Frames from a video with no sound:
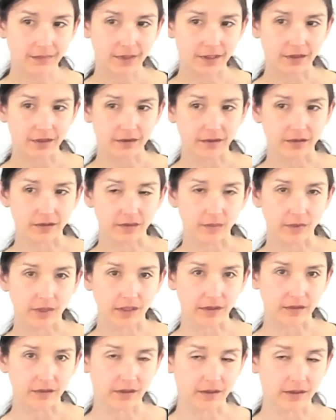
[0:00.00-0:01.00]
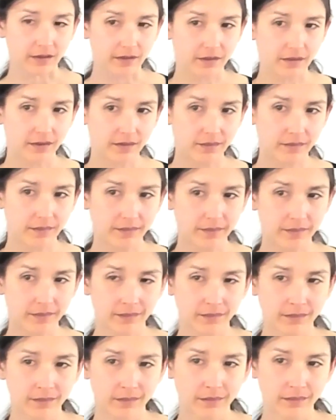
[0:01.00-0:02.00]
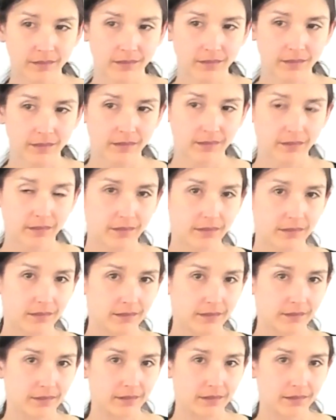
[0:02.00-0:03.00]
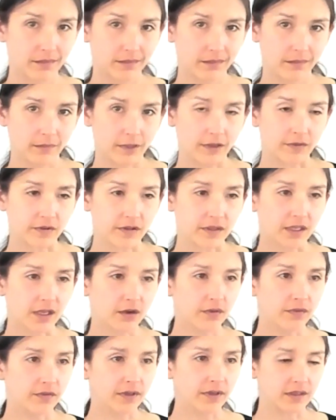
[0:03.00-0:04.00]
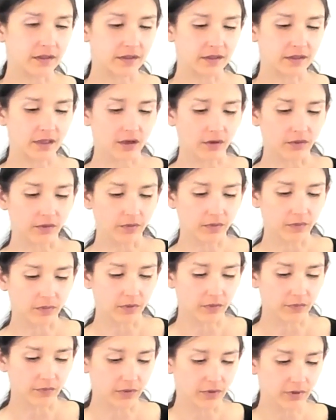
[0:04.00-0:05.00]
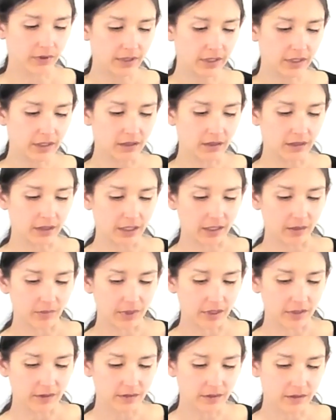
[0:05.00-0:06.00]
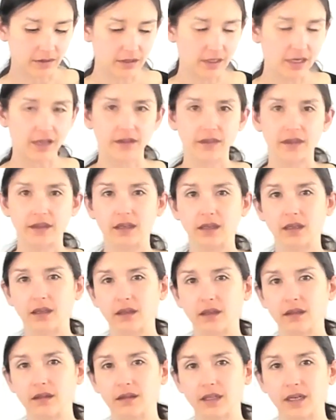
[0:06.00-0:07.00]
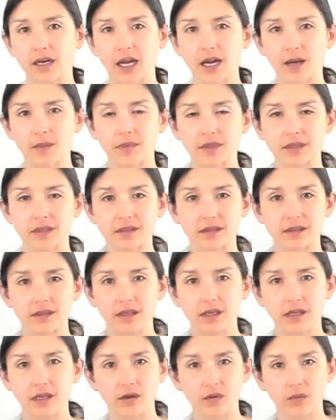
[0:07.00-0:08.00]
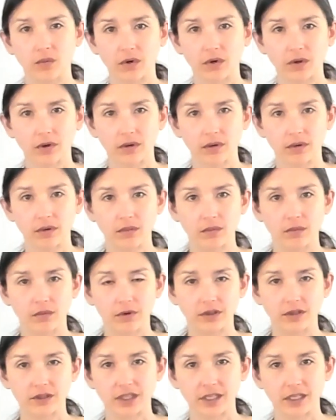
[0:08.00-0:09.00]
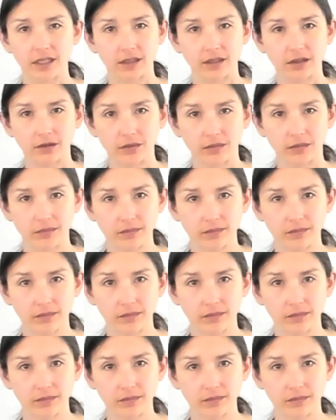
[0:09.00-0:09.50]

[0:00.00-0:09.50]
Does this make sense? Yes. If self and self were fully in alignment, nothing that happens in the world would shake you.